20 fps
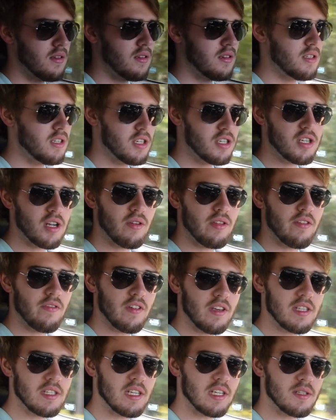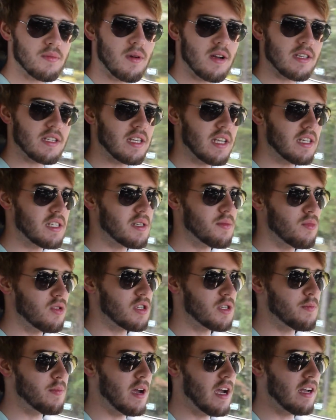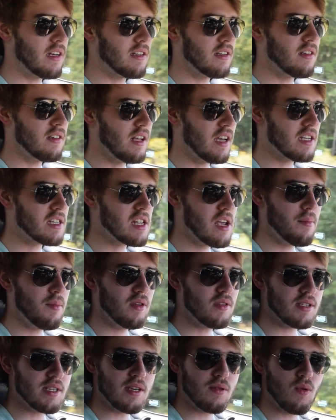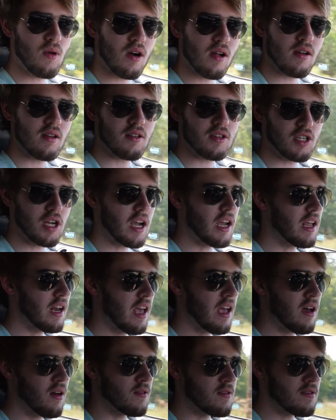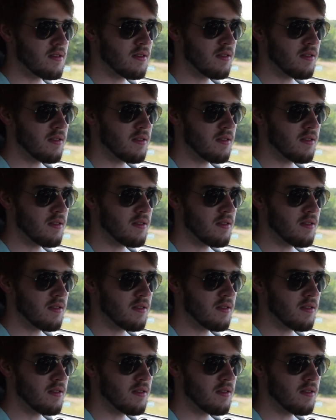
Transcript: just show the V6 Mustang some respect. Next time you see one, check it out.